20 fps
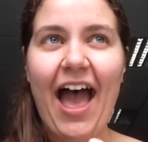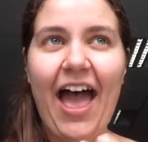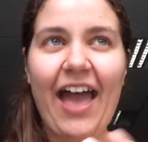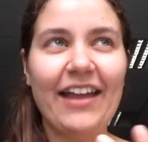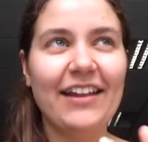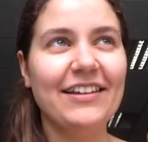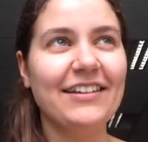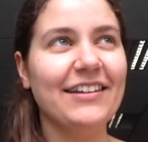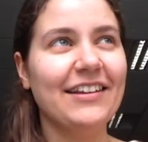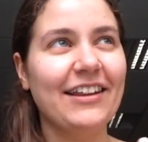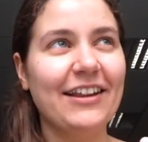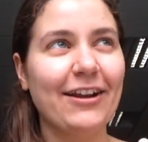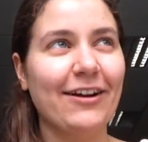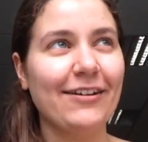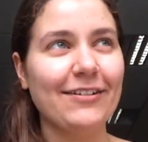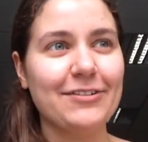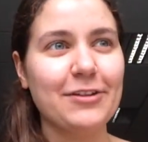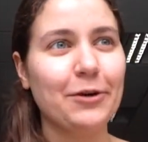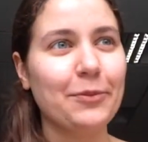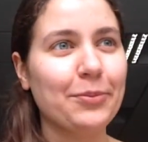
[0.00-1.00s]
And he
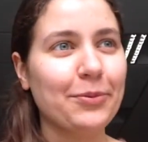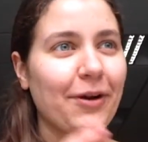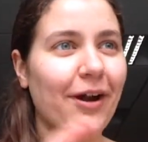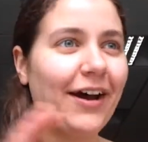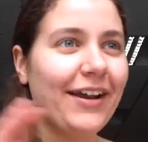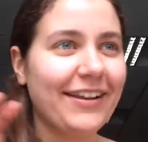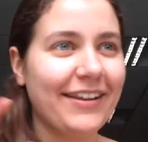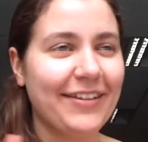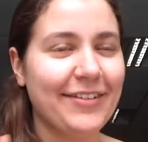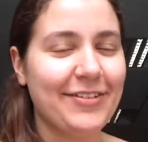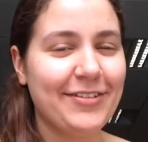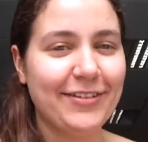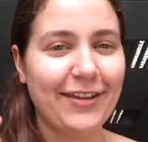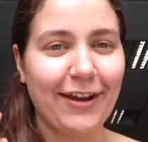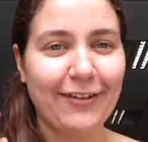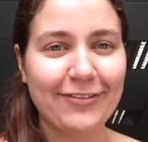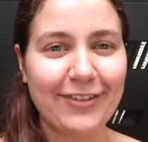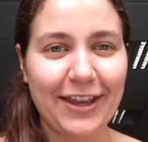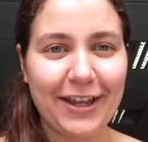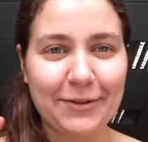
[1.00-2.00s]
also brought his
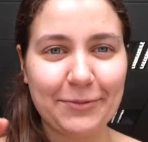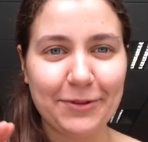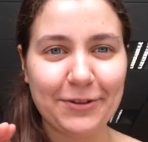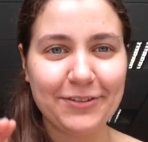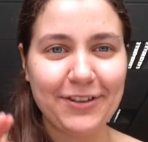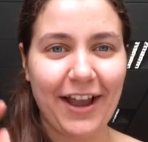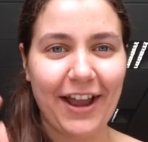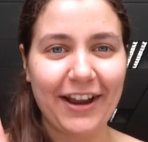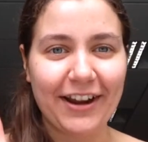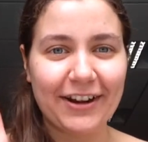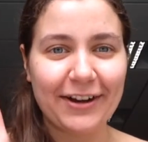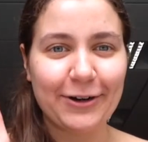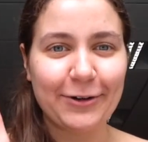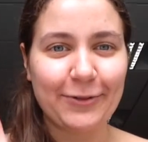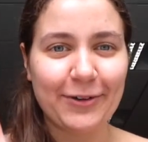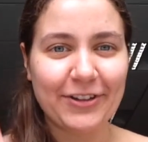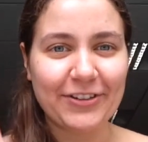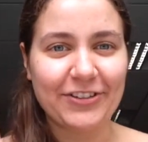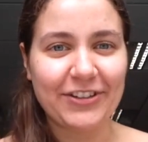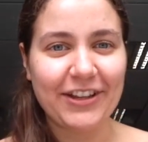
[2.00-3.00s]
stuffed animal tiger,
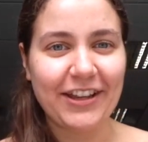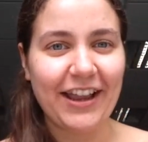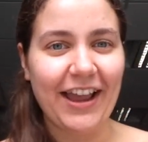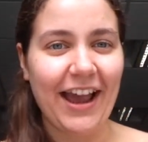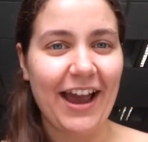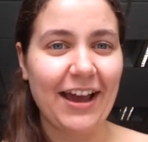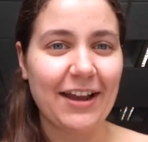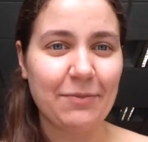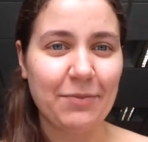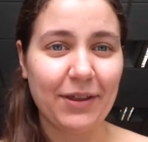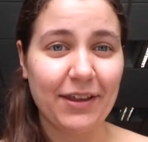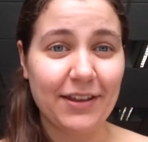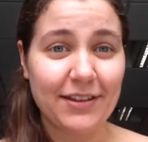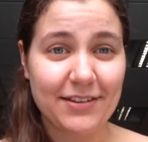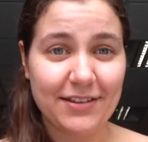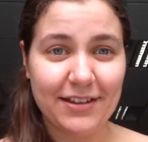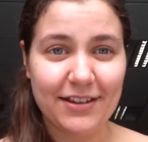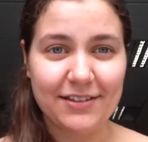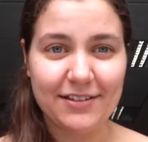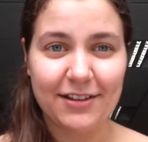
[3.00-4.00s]
which he had
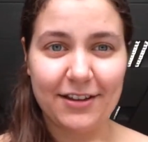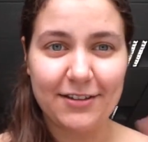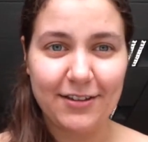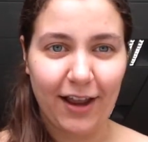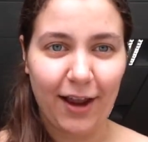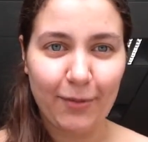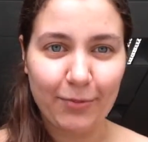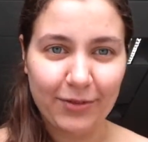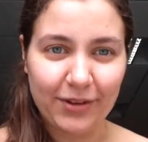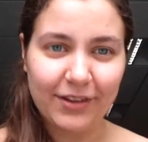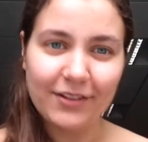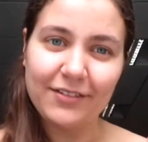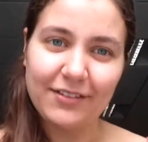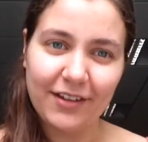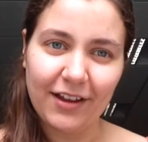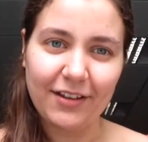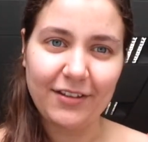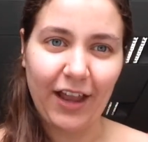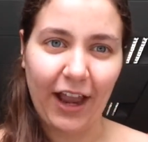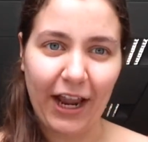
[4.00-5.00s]
because he's adopted
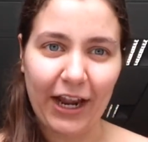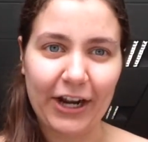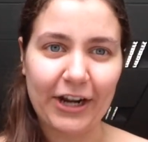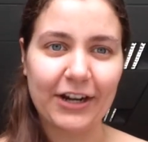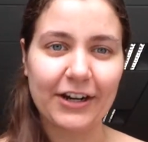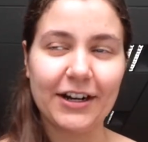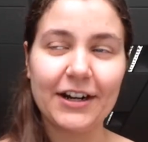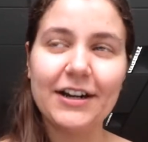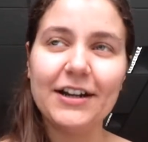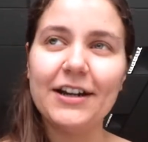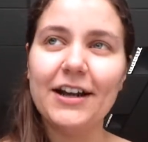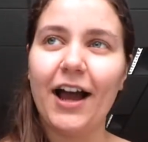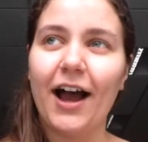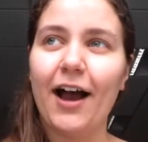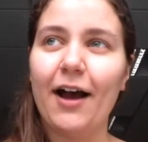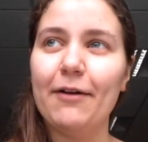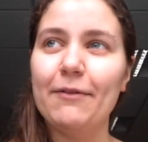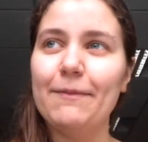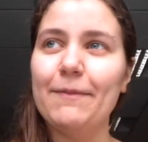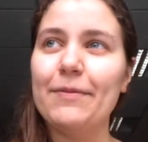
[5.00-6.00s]
a tiger
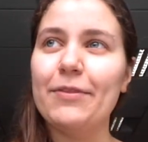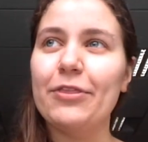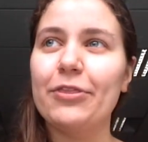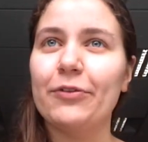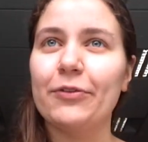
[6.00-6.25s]
um,